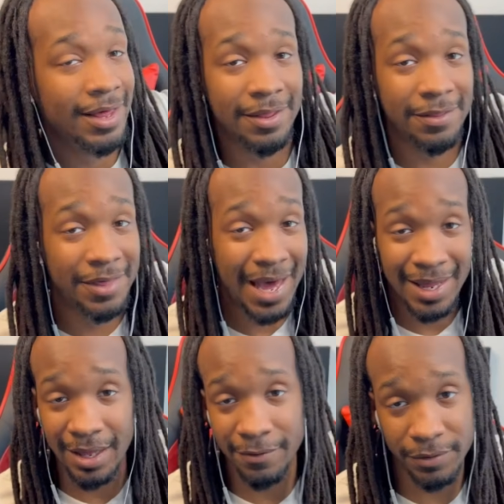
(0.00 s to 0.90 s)

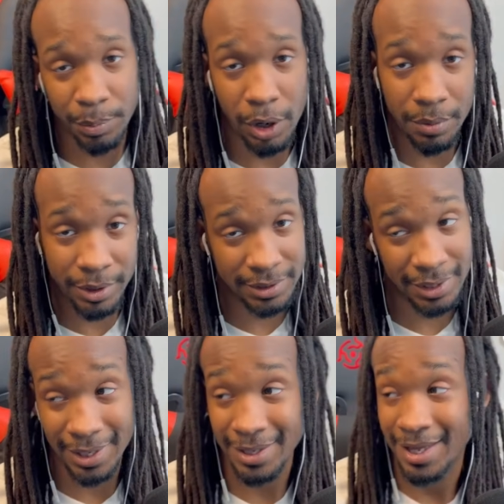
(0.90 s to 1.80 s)
that head of department
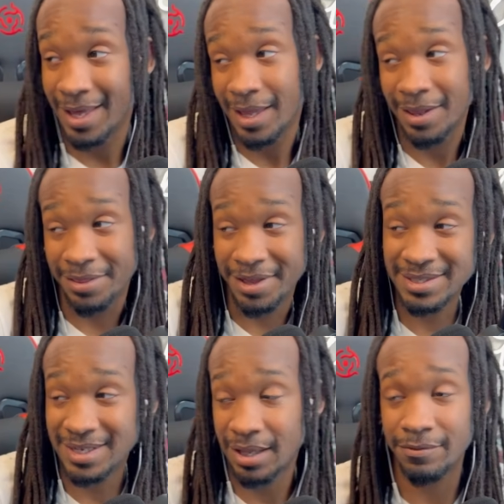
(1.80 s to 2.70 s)
did it.
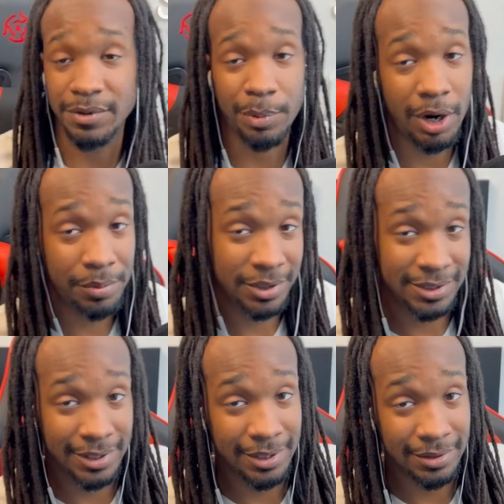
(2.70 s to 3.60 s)
This head of department
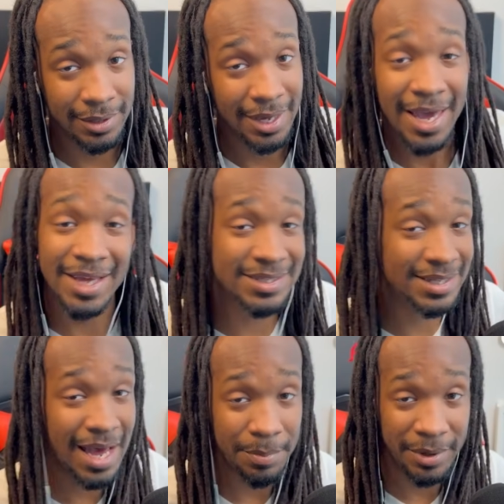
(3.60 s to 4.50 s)
did it. It's
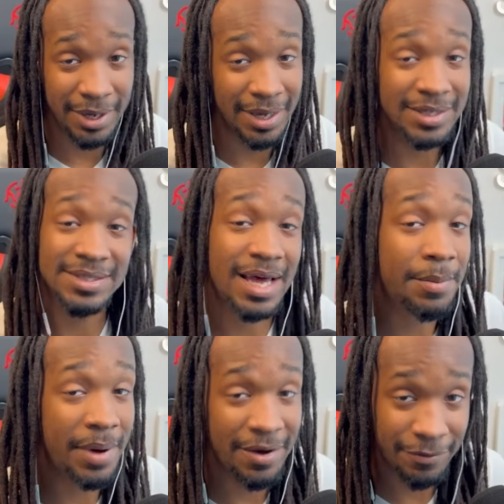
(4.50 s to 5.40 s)
not me. It's
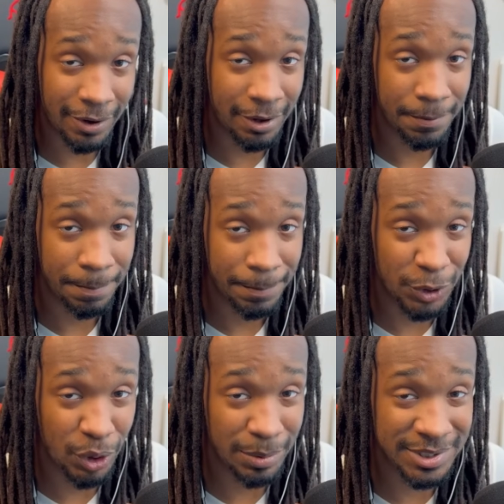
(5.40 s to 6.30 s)
not my fault.
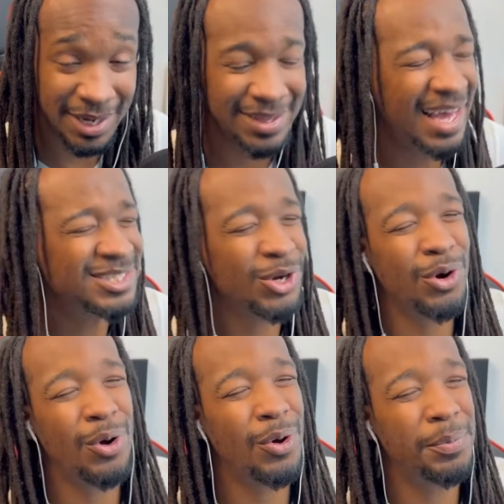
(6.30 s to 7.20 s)
You know what I'm saying? That's
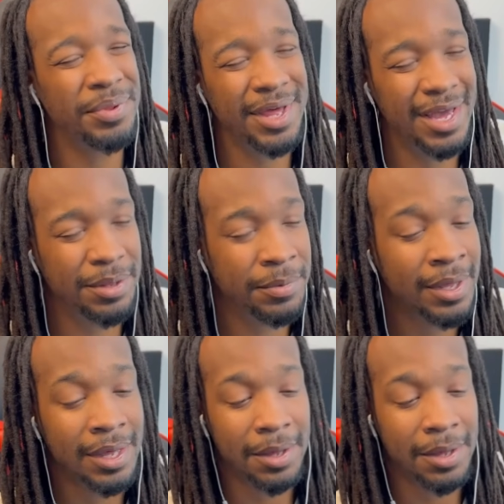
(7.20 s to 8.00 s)
her whole plan.